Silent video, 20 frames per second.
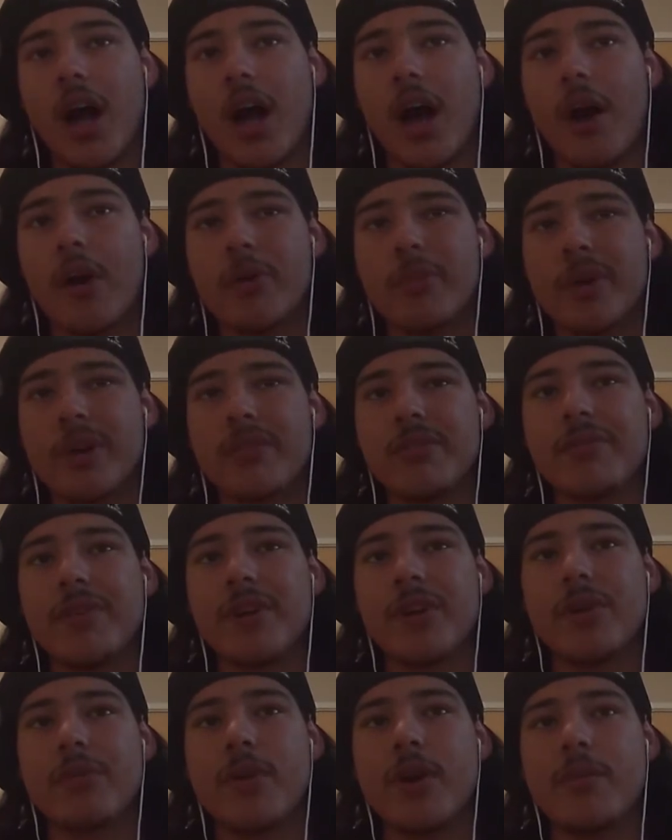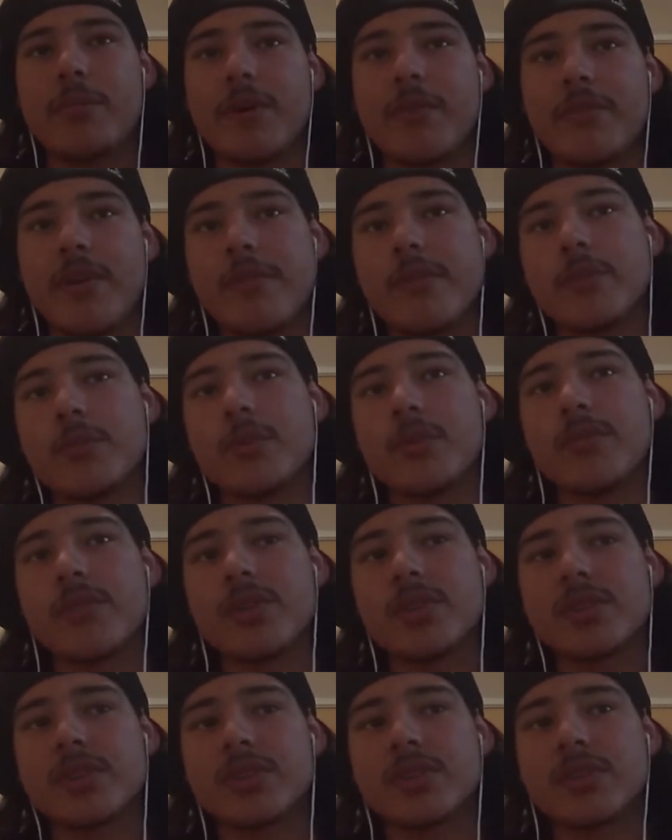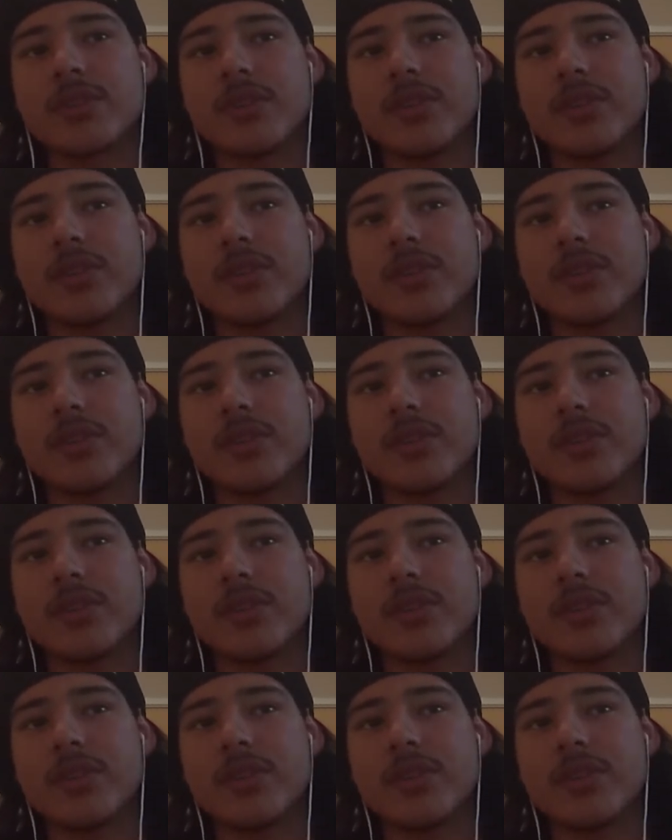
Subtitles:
I want to make a video about my favorite movies.